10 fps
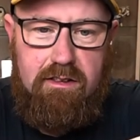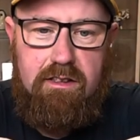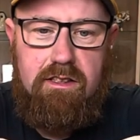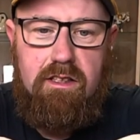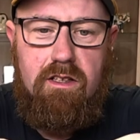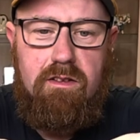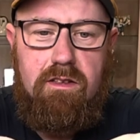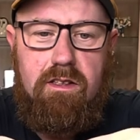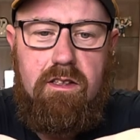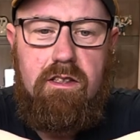So,
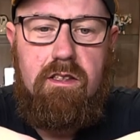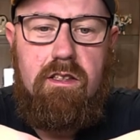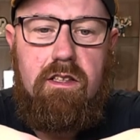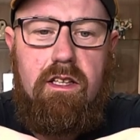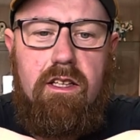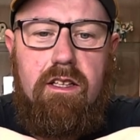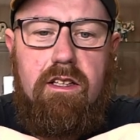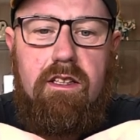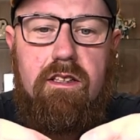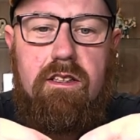
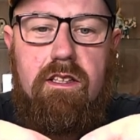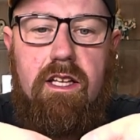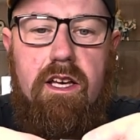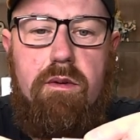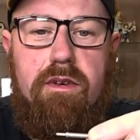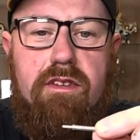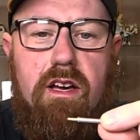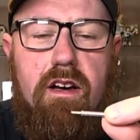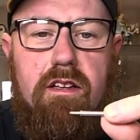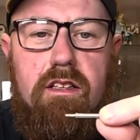here we've
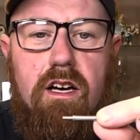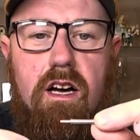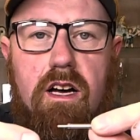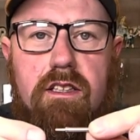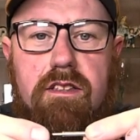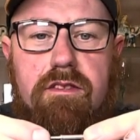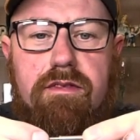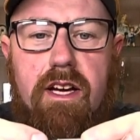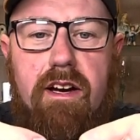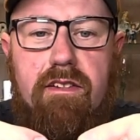got the hardened
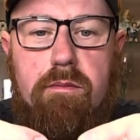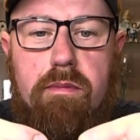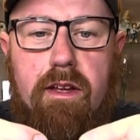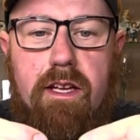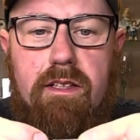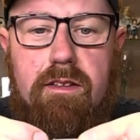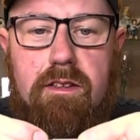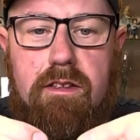firing pin.